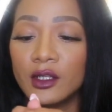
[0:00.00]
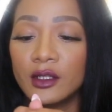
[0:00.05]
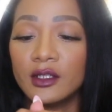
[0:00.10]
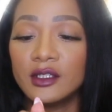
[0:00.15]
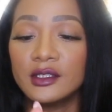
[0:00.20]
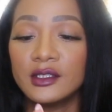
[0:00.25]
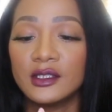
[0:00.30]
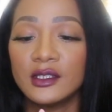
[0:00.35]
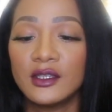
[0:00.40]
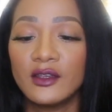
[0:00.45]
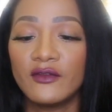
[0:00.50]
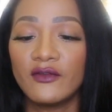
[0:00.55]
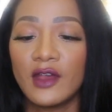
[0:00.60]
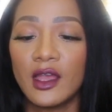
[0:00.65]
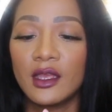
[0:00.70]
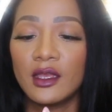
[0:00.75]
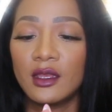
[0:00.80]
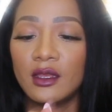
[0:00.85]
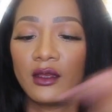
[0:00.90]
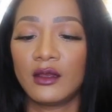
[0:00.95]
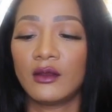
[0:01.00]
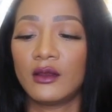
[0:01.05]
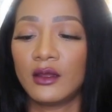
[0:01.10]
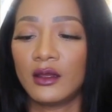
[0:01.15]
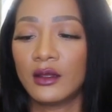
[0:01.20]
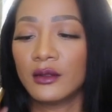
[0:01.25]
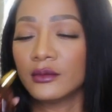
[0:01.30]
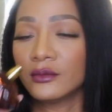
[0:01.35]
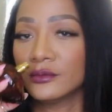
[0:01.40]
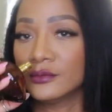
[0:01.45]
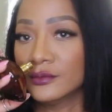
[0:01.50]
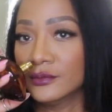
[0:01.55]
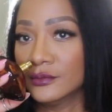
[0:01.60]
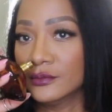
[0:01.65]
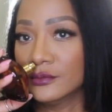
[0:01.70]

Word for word: Let's see if I can.